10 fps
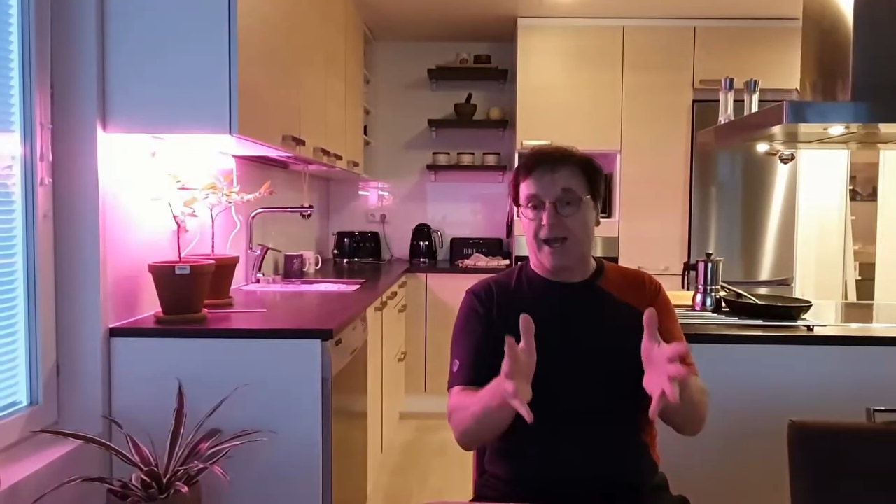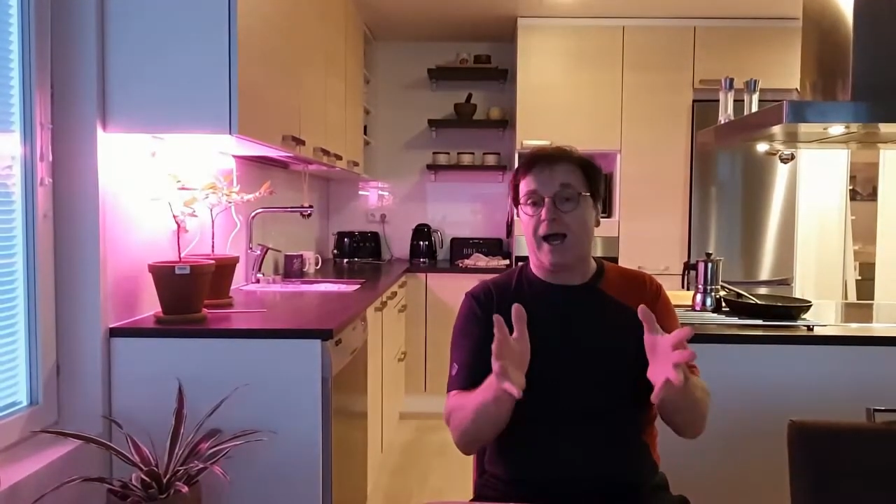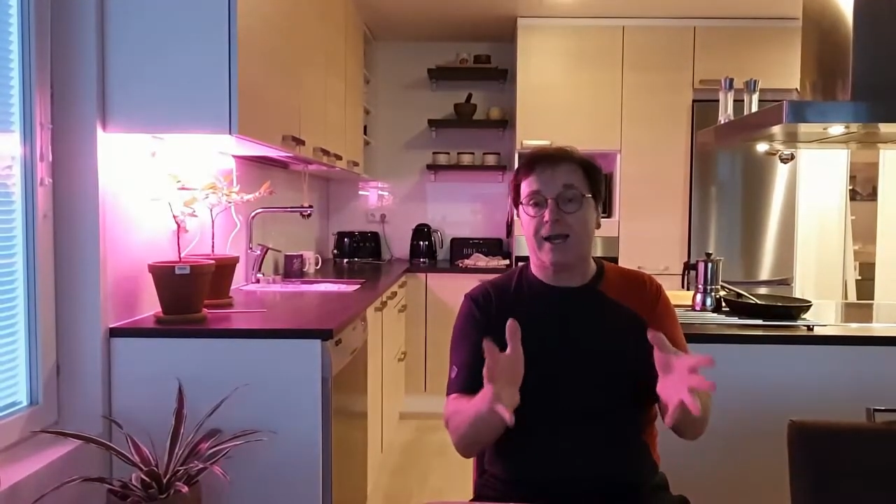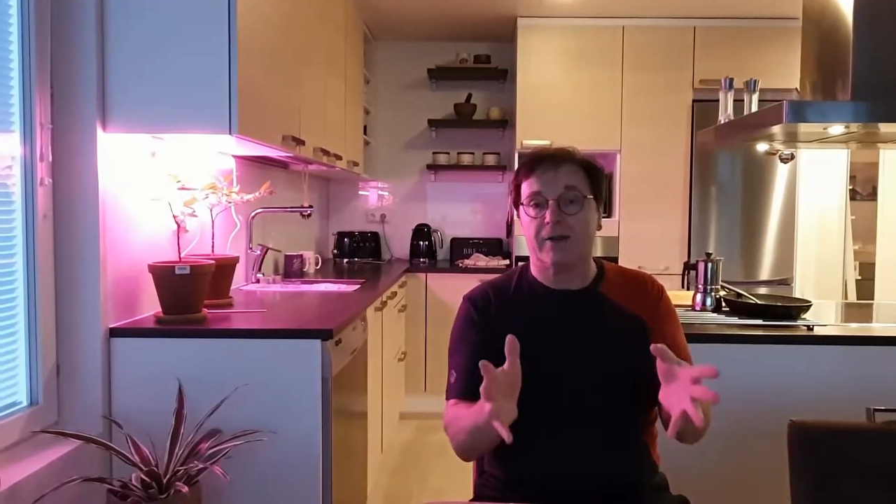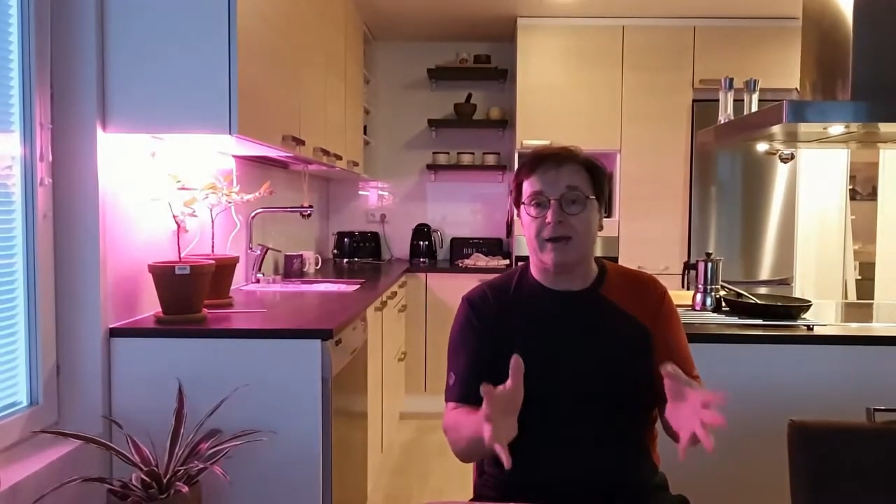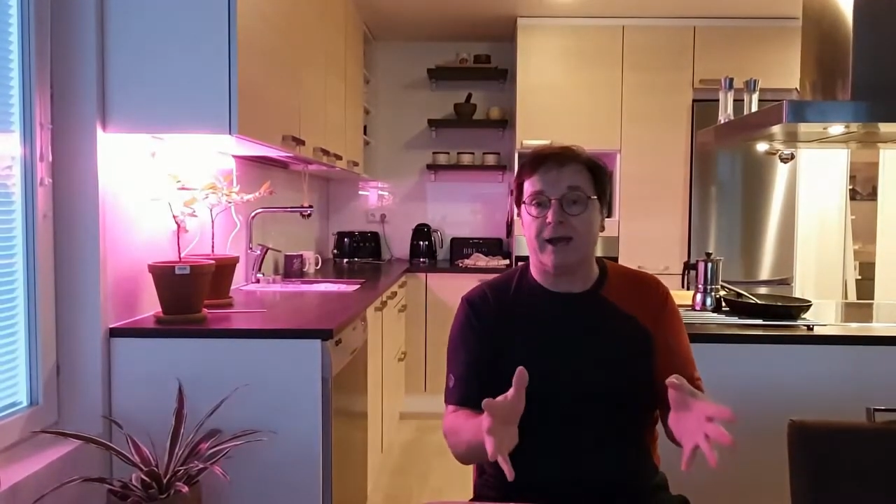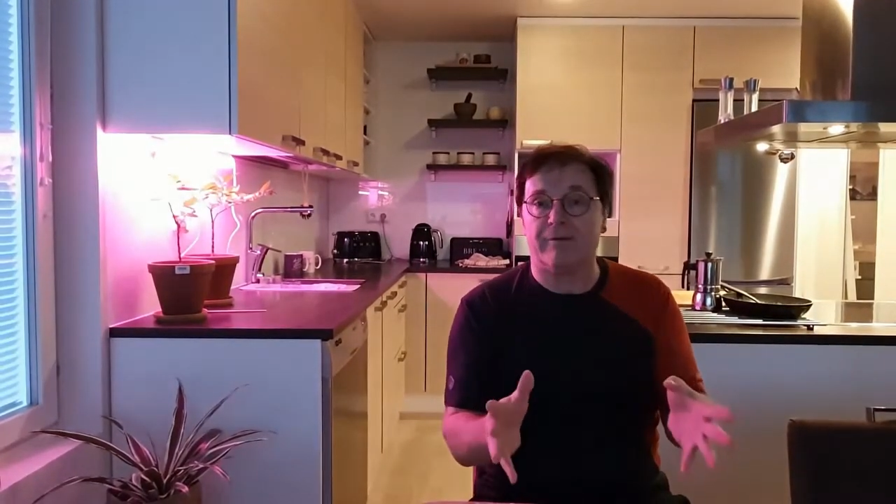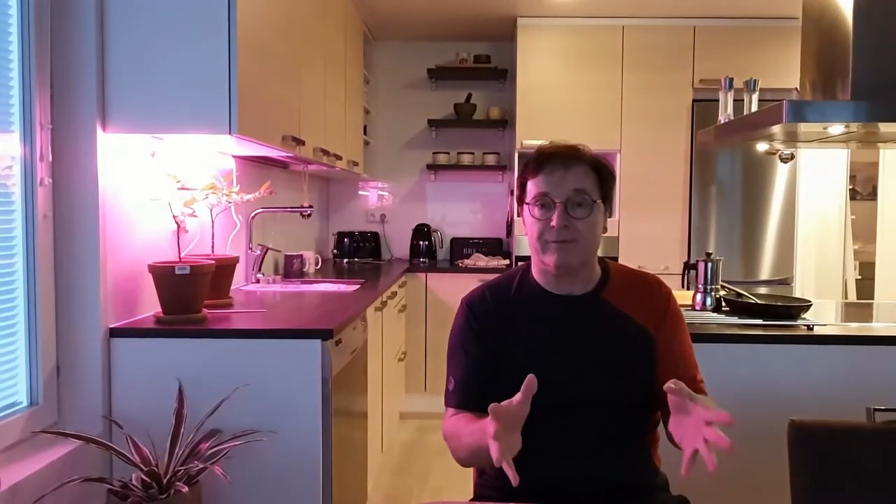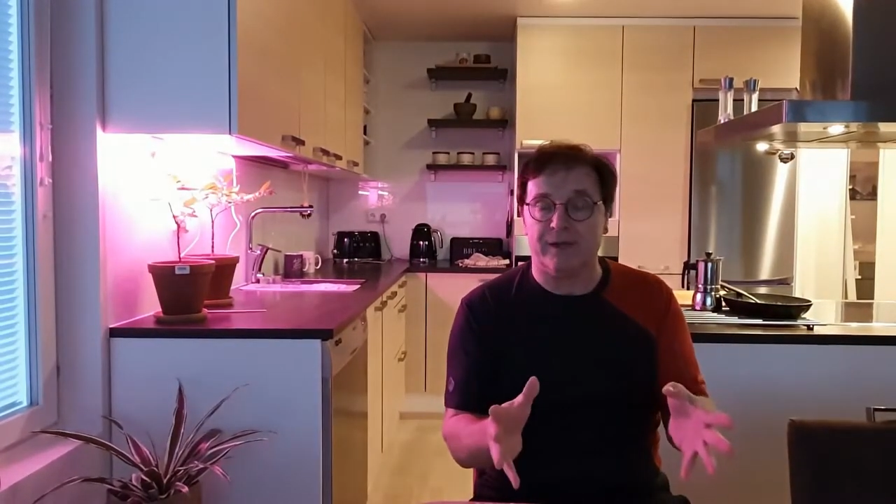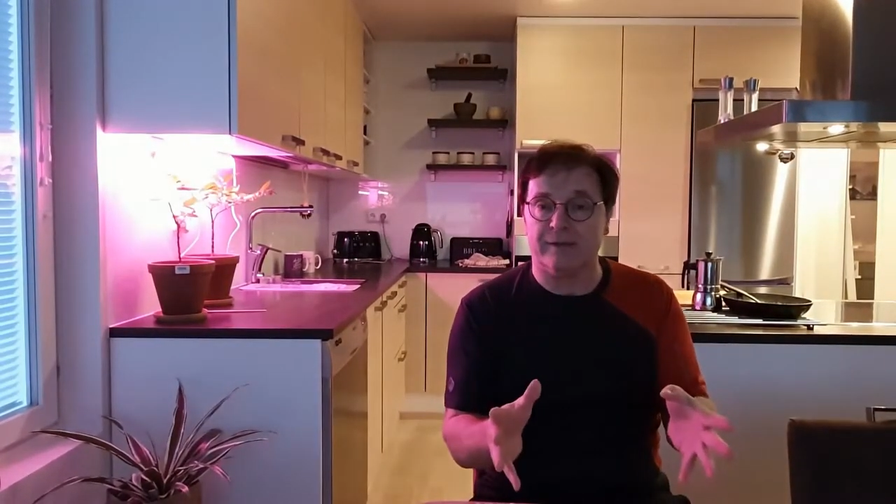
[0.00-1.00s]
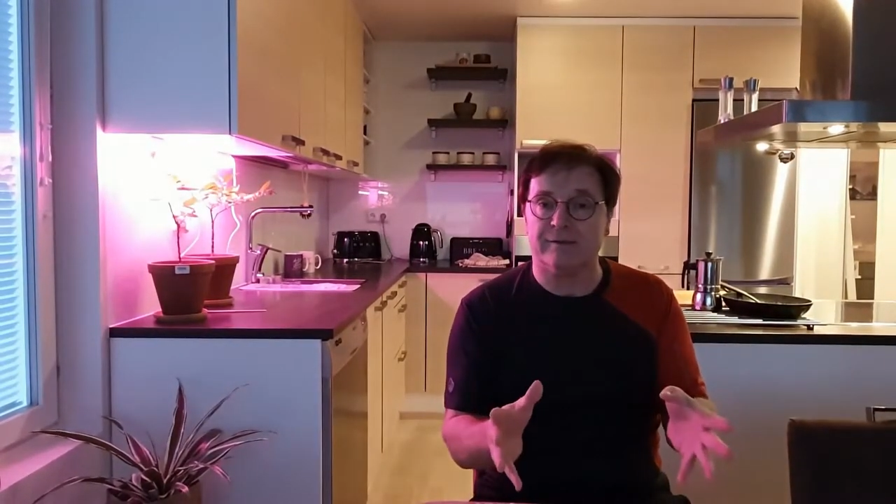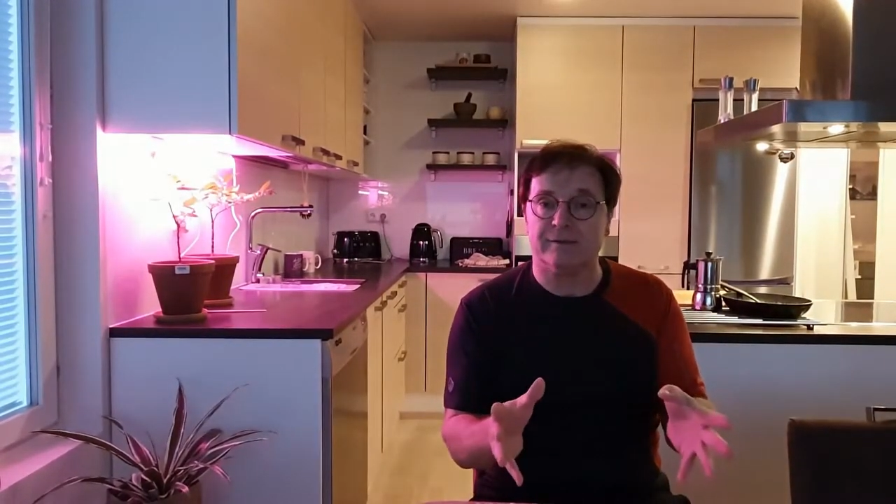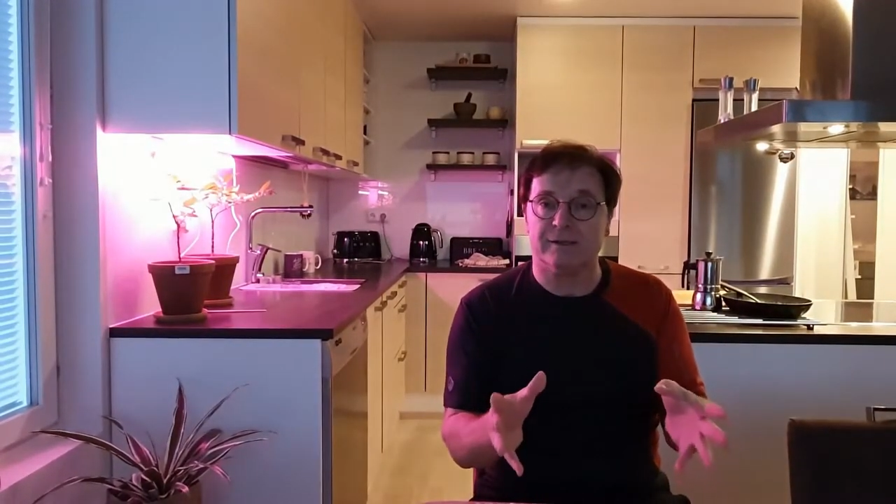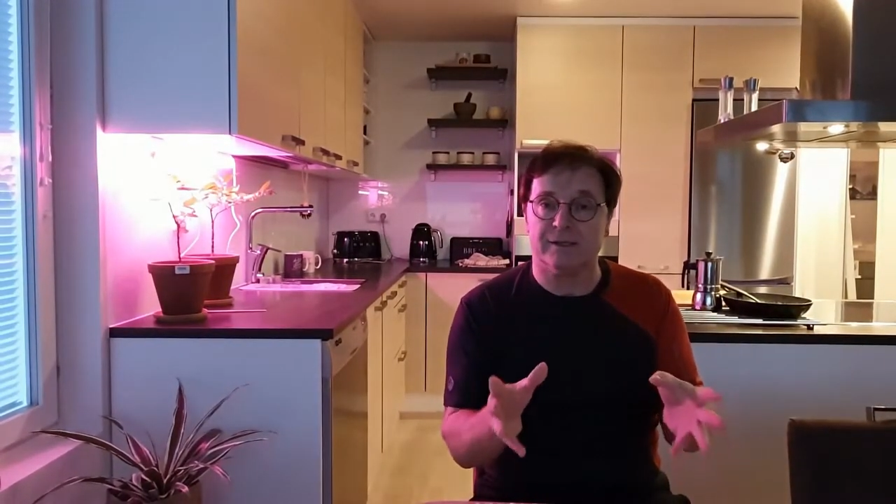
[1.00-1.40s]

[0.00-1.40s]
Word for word: I don't have this.